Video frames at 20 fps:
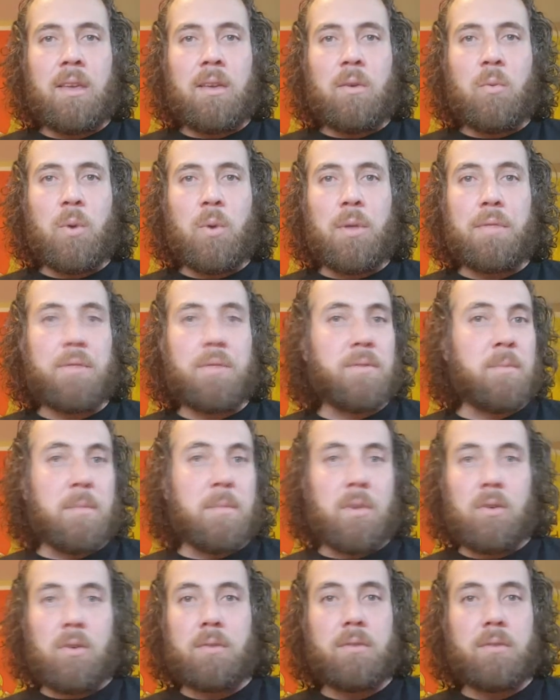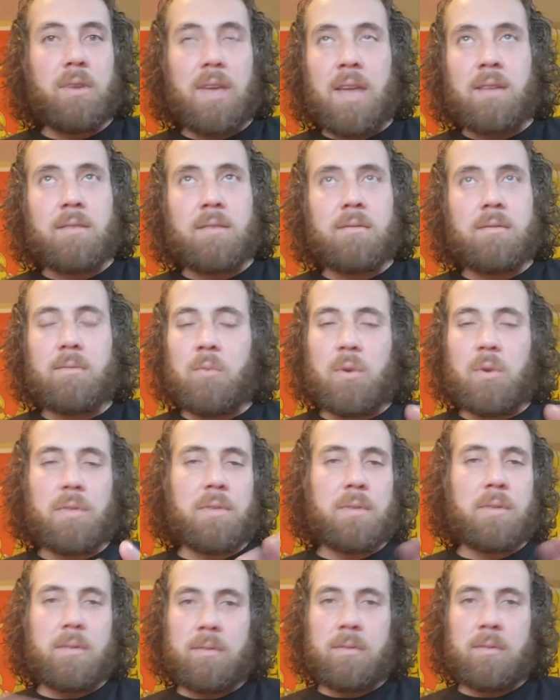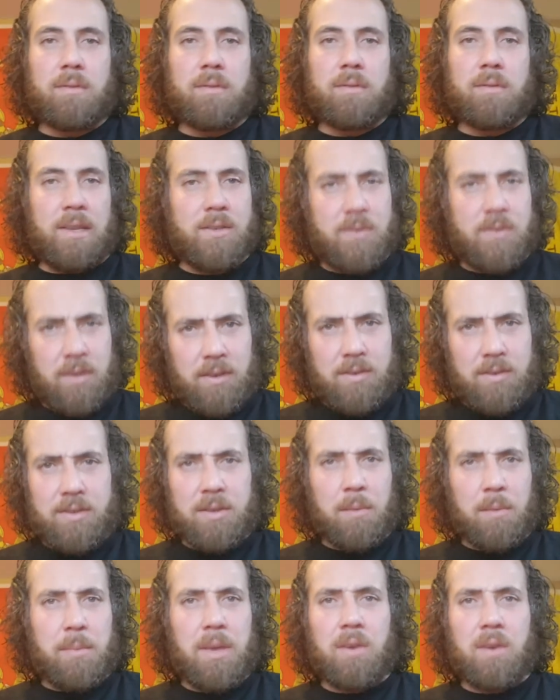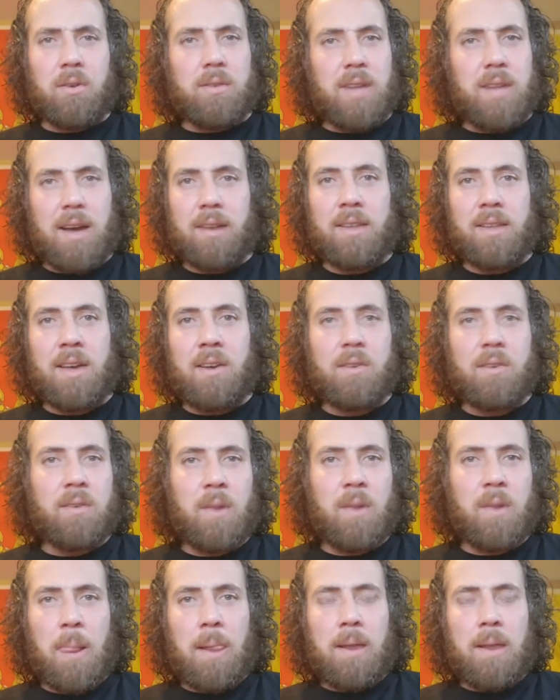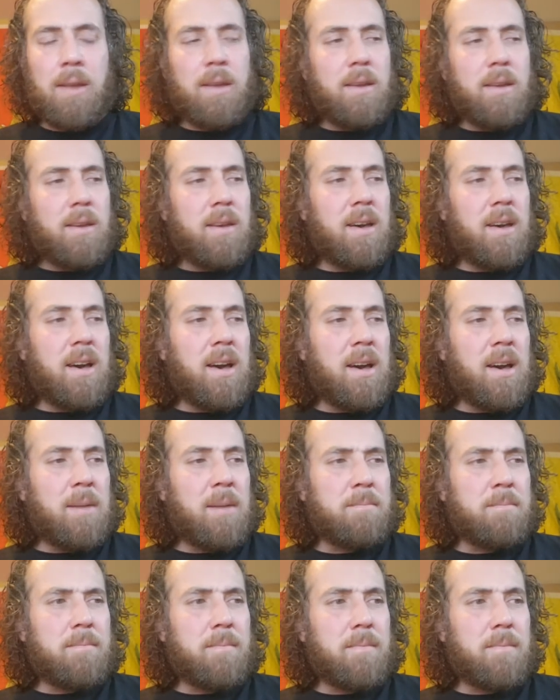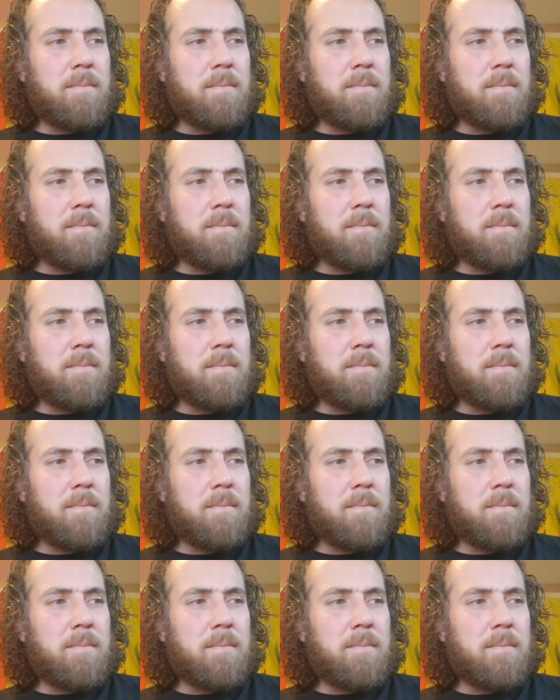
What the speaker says: with again with DC still being on lockdown. Um,